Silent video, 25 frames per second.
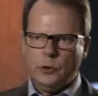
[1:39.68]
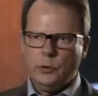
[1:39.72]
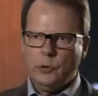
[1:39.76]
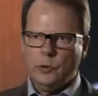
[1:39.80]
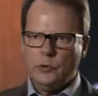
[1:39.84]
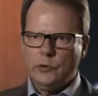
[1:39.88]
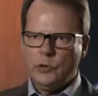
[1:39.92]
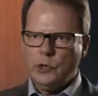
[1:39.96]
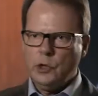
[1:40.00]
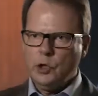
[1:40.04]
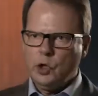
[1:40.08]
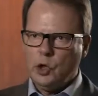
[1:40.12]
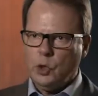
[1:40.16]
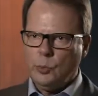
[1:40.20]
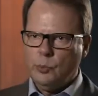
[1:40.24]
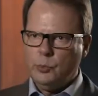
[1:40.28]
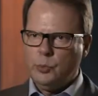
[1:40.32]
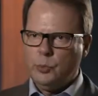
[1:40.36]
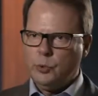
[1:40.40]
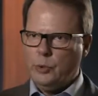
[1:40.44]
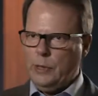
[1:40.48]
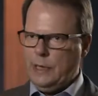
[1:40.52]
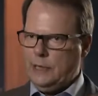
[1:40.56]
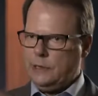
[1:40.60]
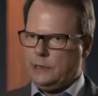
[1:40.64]
using
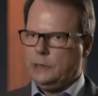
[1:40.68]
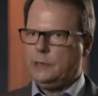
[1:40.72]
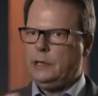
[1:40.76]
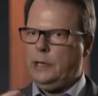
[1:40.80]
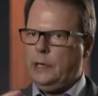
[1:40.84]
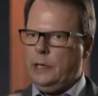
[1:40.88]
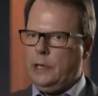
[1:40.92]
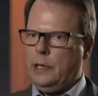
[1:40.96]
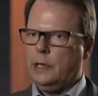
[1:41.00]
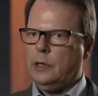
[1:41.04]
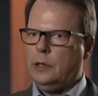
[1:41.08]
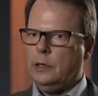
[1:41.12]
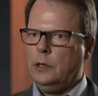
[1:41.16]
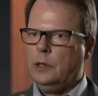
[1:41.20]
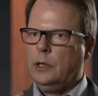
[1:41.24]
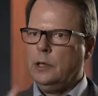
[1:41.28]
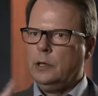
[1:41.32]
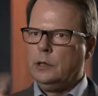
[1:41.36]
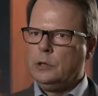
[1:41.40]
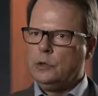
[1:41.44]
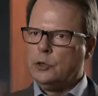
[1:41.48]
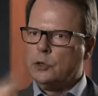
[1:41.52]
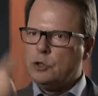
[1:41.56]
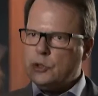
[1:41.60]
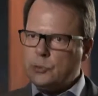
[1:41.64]
compressed air
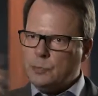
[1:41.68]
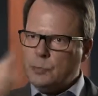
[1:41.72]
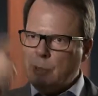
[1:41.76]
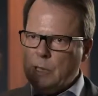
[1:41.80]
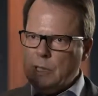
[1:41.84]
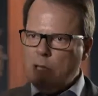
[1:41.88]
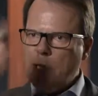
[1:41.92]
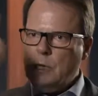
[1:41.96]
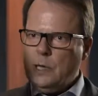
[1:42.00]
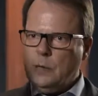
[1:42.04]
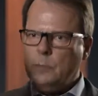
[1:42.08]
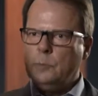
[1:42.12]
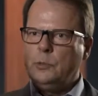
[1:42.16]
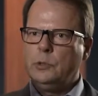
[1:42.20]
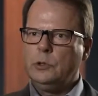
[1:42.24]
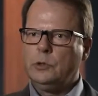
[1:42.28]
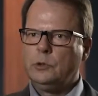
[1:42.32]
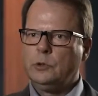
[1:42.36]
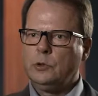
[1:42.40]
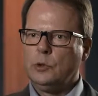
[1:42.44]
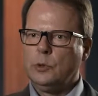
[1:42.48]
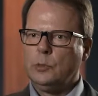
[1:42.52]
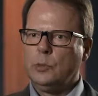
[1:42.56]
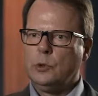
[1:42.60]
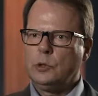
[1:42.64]
to spin up the
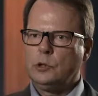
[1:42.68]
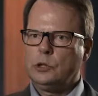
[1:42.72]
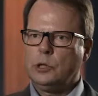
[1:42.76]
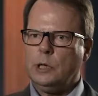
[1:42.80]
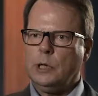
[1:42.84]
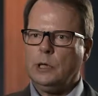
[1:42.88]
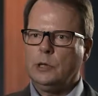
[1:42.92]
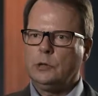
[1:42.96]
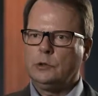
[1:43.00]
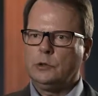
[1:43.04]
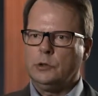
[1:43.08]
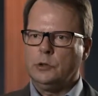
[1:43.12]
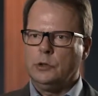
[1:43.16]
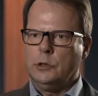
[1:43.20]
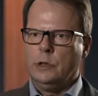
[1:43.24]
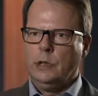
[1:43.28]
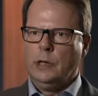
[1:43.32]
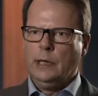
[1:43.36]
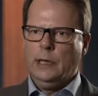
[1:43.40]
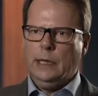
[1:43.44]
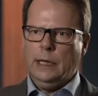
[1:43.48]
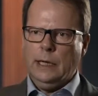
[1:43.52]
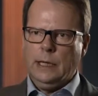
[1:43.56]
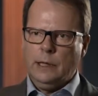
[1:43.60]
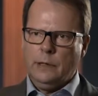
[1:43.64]
turbocharger
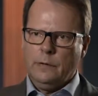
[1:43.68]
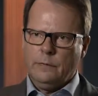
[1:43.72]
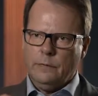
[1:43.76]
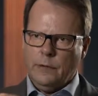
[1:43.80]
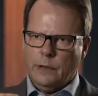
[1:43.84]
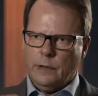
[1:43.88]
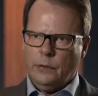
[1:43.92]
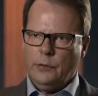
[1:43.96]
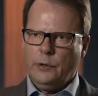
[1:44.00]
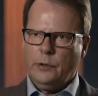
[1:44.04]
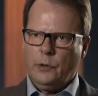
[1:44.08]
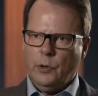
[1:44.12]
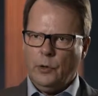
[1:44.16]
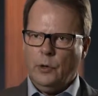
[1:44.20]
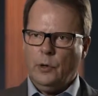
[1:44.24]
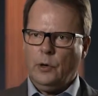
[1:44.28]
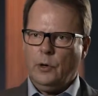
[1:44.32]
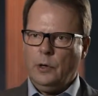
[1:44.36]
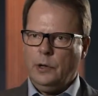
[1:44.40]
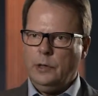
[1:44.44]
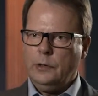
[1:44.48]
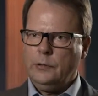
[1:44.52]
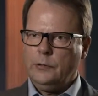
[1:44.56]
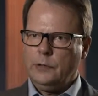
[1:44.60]
in a very early